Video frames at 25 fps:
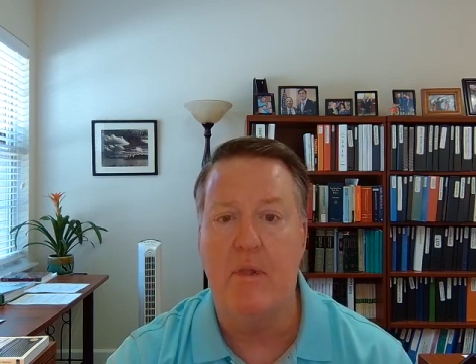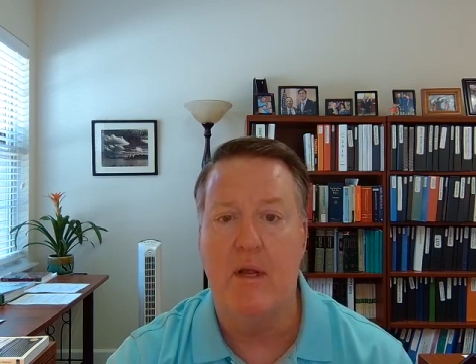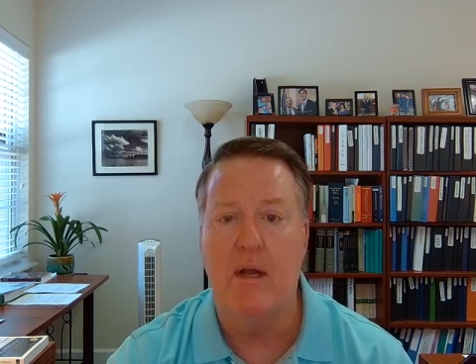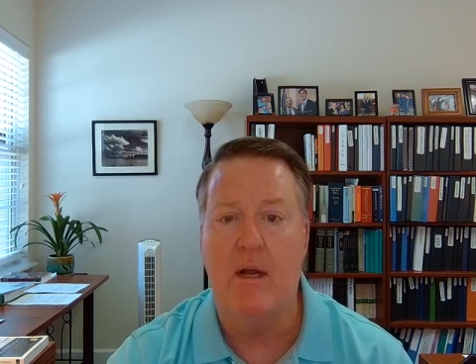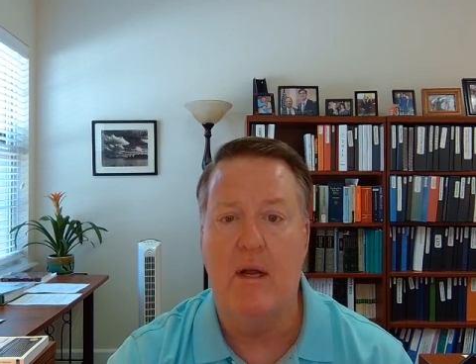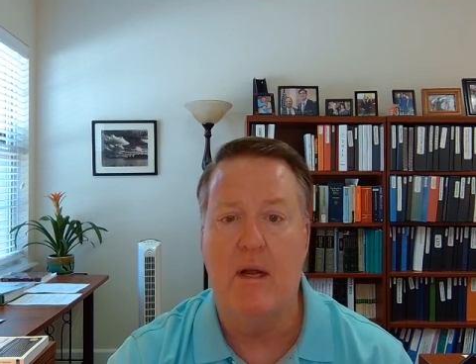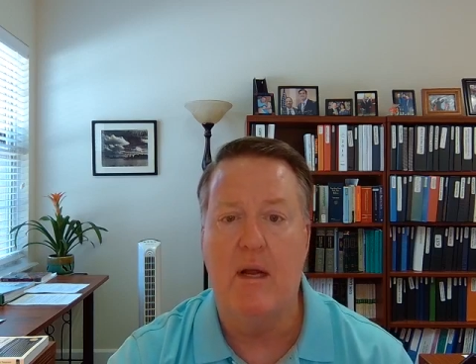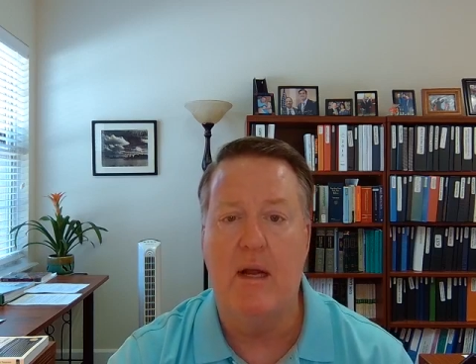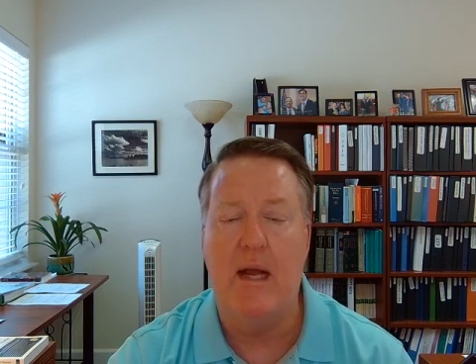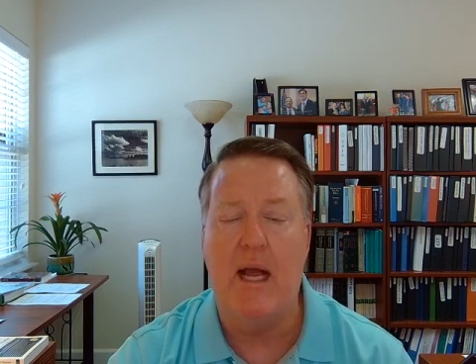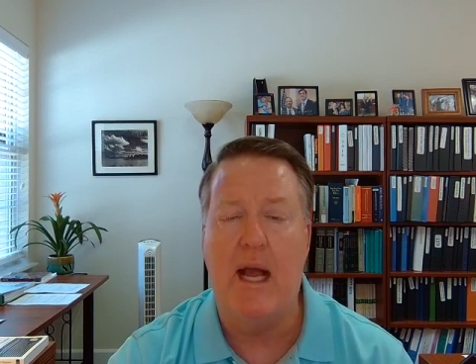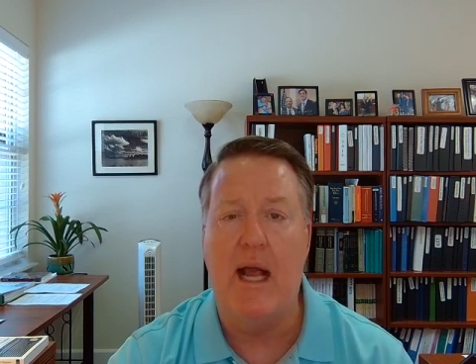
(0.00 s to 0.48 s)

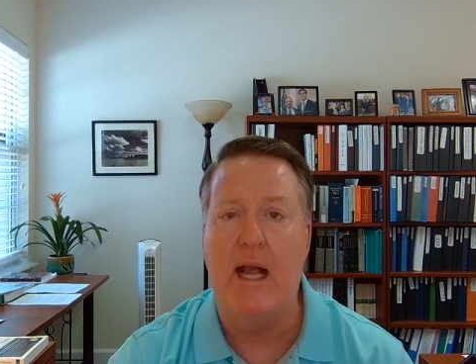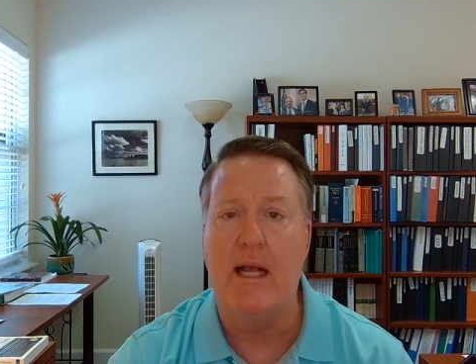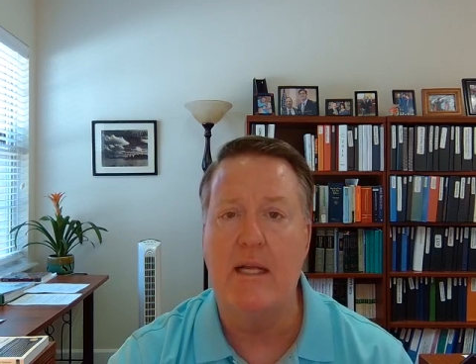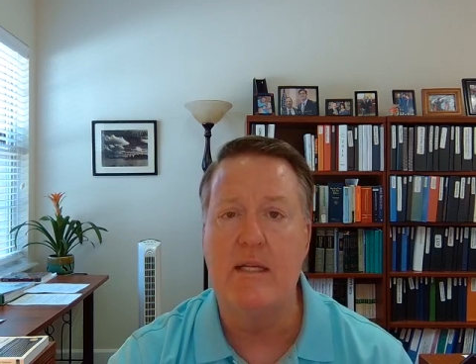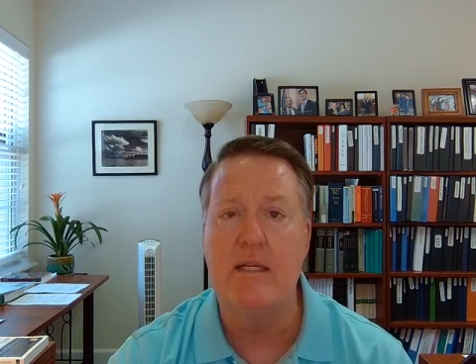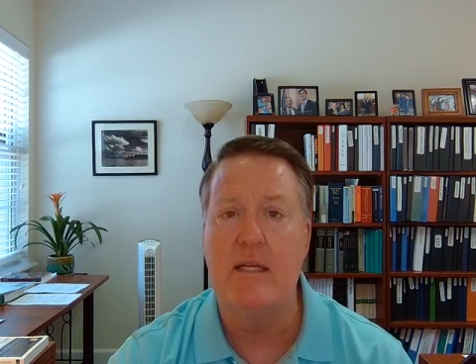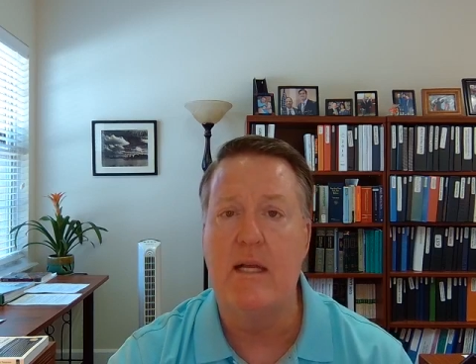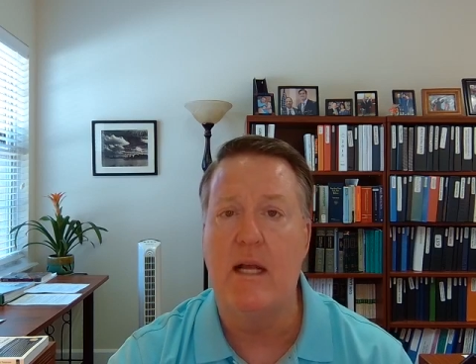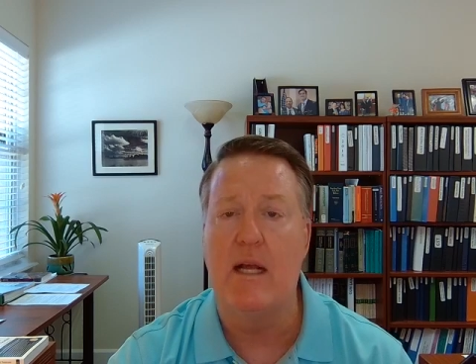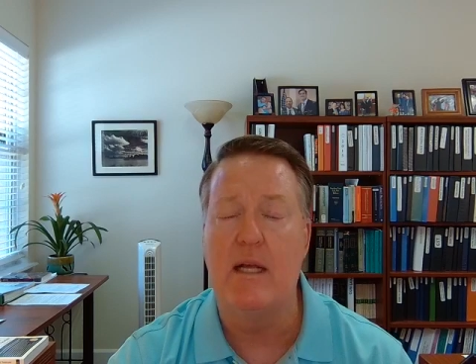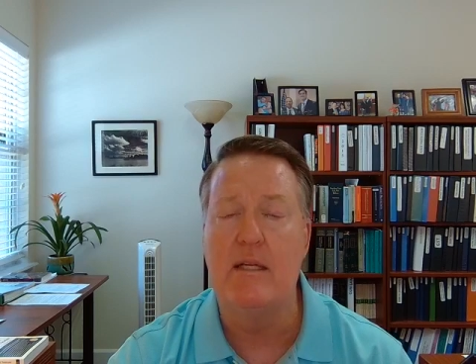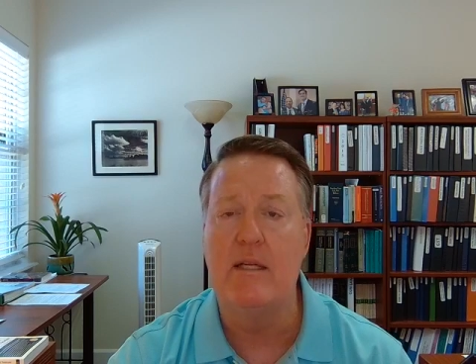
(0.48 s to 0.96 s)
uh,
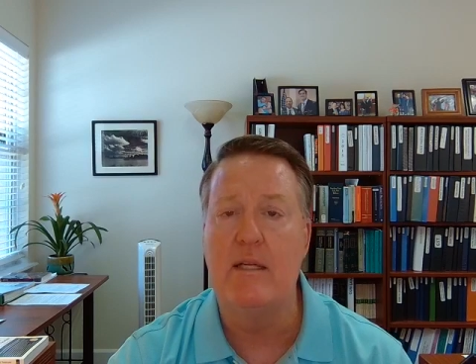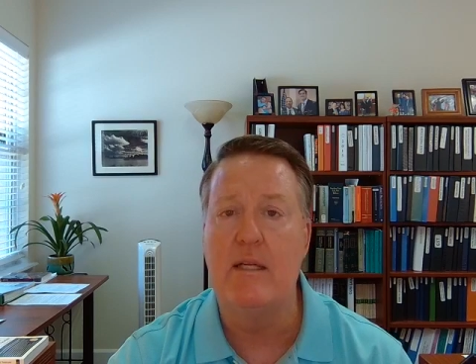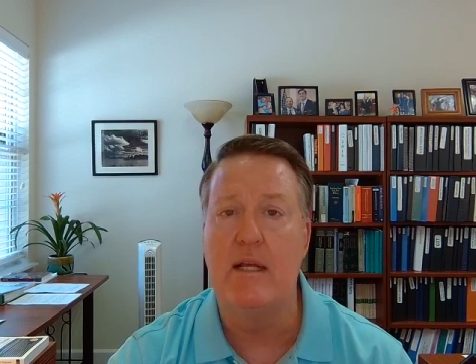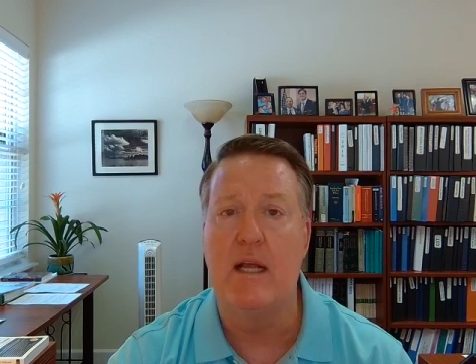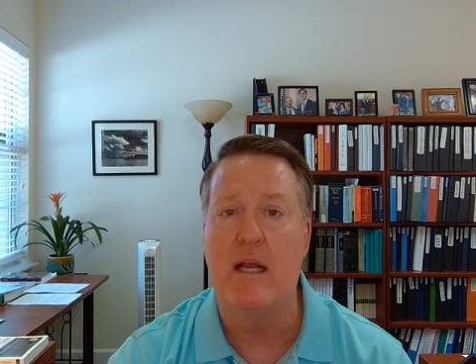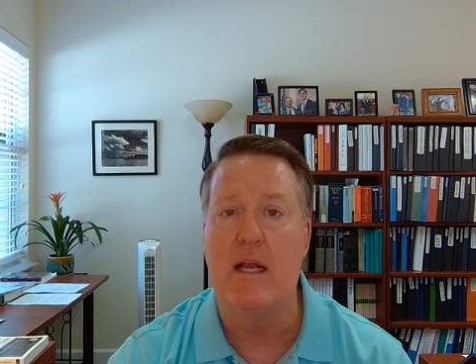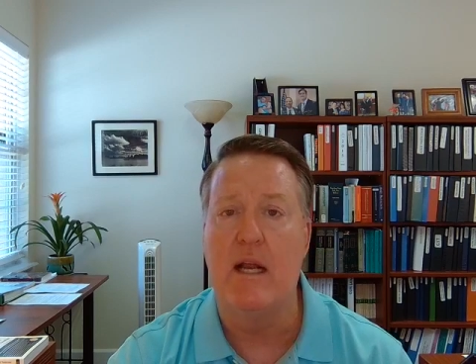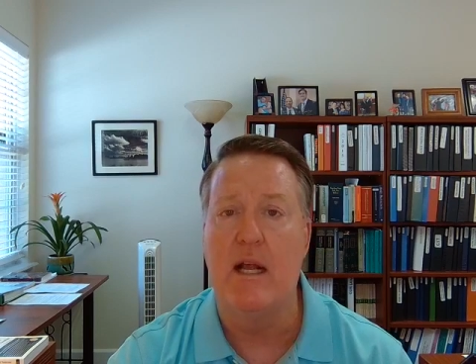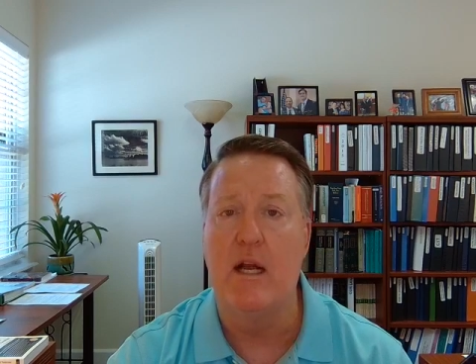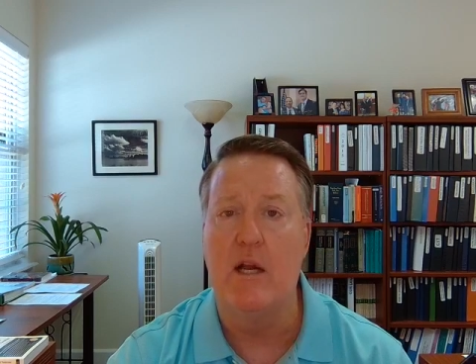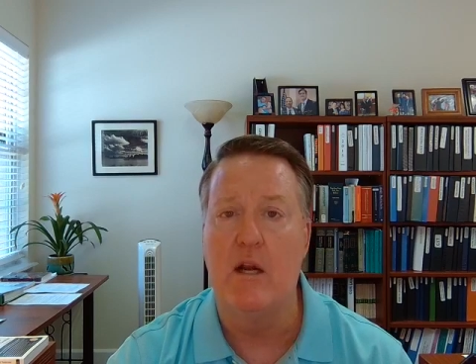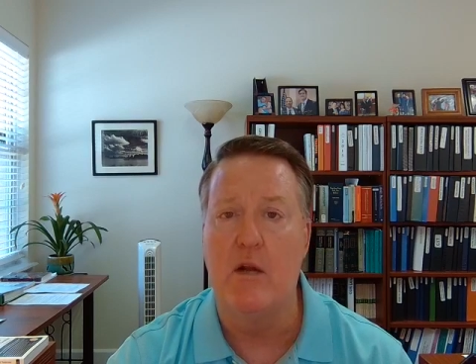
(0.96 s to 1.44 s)
assets
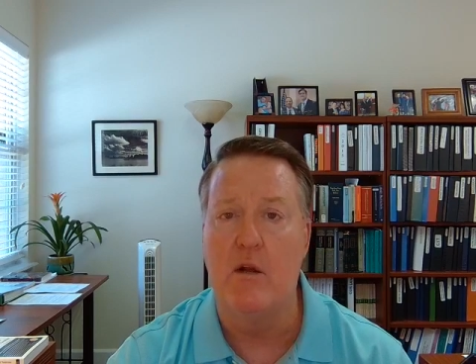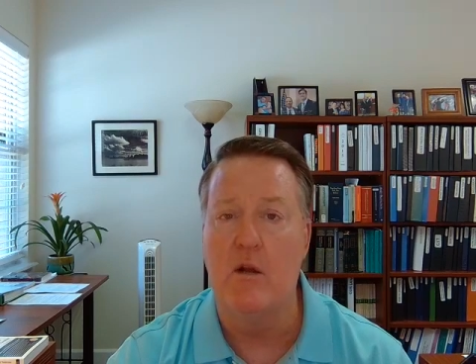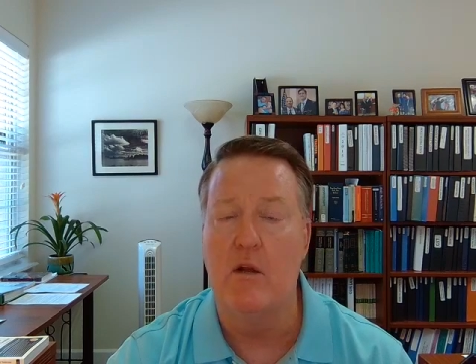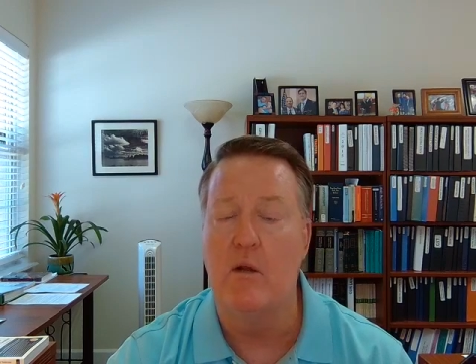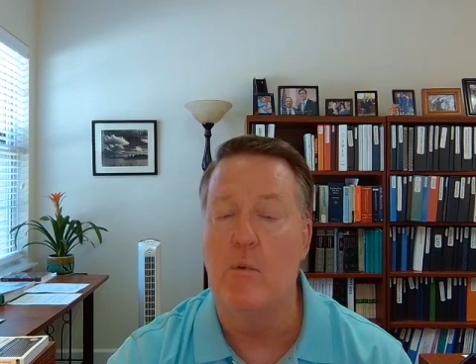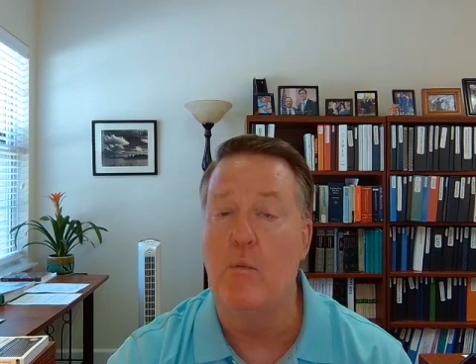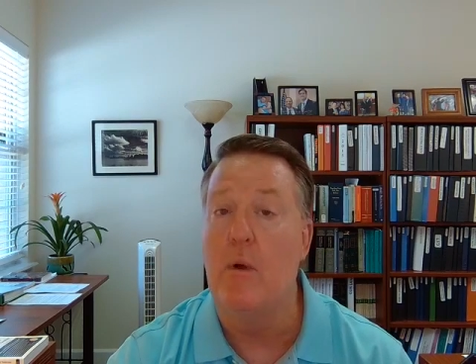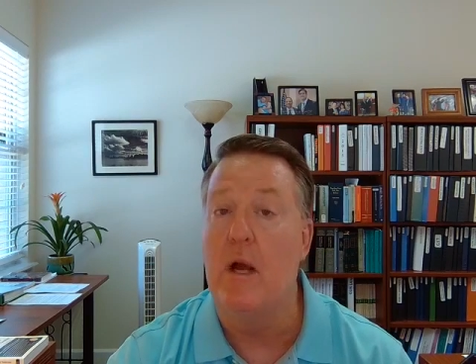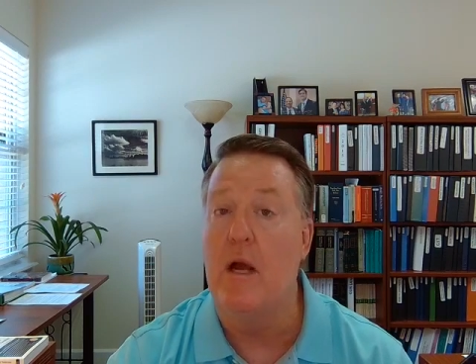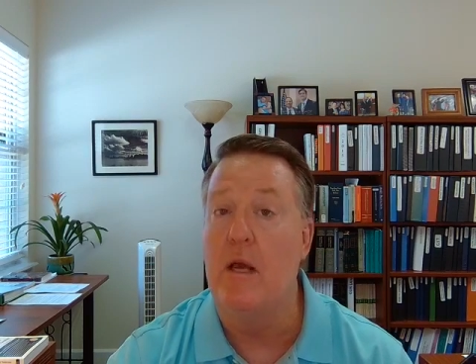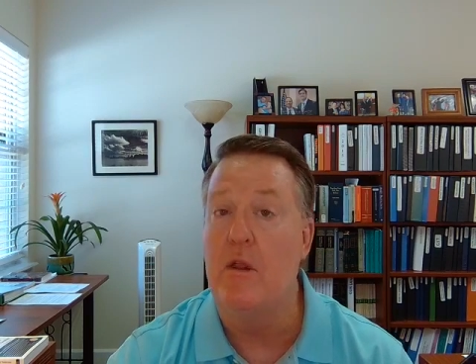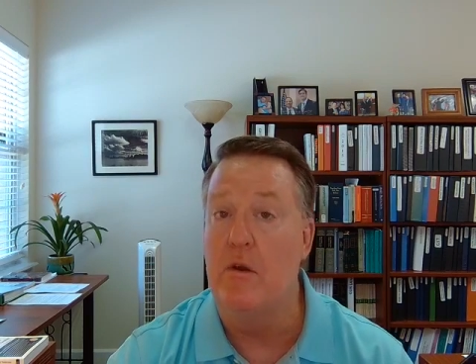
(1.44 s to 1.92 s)
in, in a
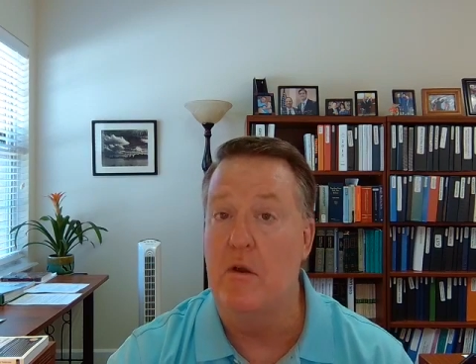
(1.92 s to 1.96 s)
good way.